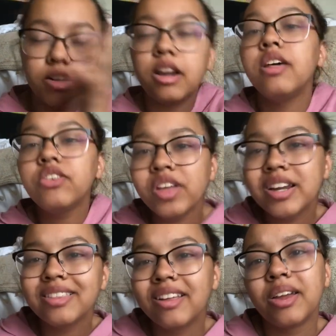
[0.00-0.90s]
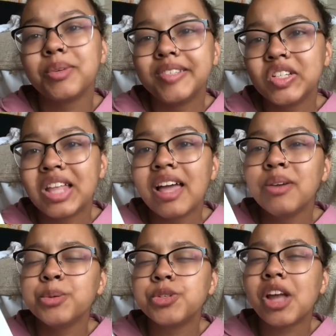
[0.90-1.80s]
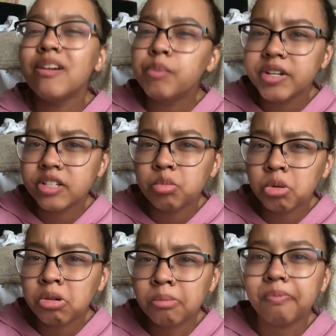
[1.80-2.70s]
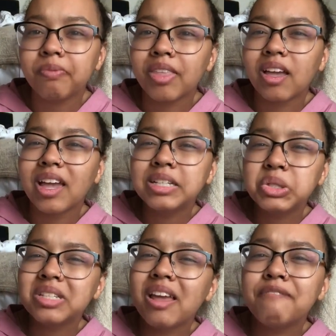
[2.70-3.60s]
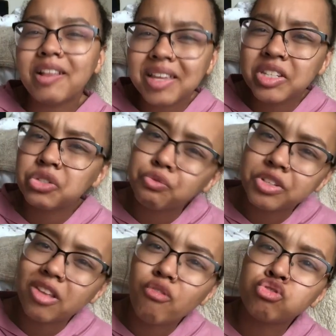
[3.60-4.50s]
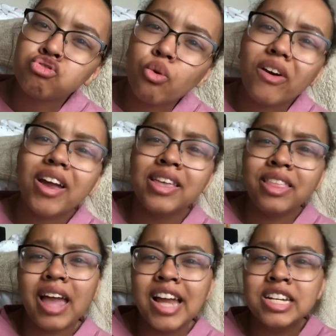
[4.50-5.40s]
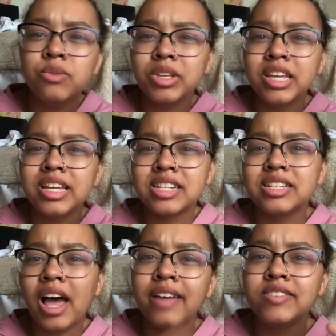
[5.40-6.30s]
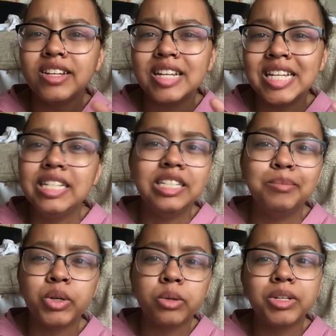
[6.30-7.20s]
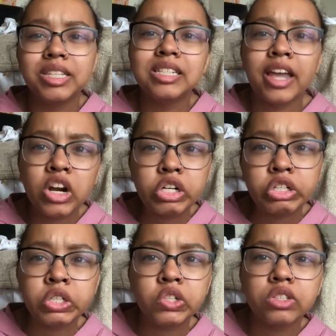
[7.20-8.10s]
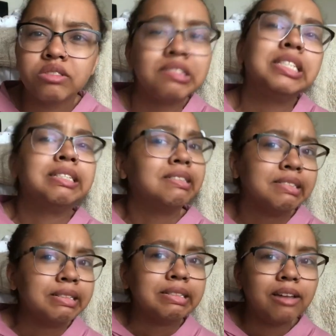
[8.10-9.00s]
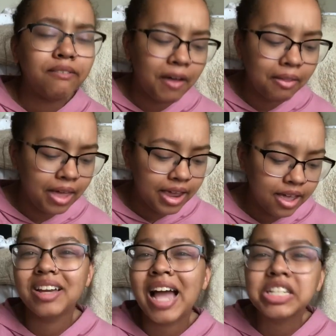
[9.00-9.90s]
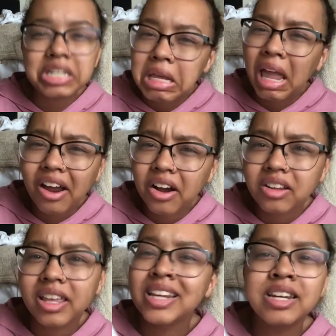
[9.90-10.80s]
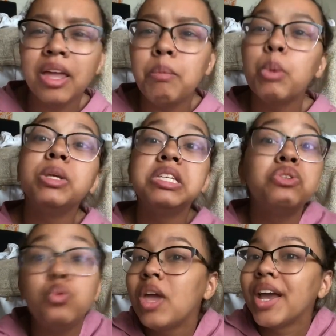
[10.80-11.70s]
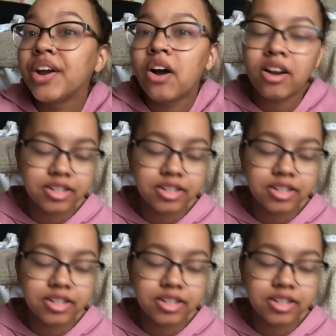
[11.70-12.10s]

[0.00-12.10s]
But another thing I didn't like was just that it was just kind of predictable. It felt like a surface level story. Like, I didn't really get to dive in deeper with these characters. I felt like I just didn't care. Like, it didn't give me a reason to care,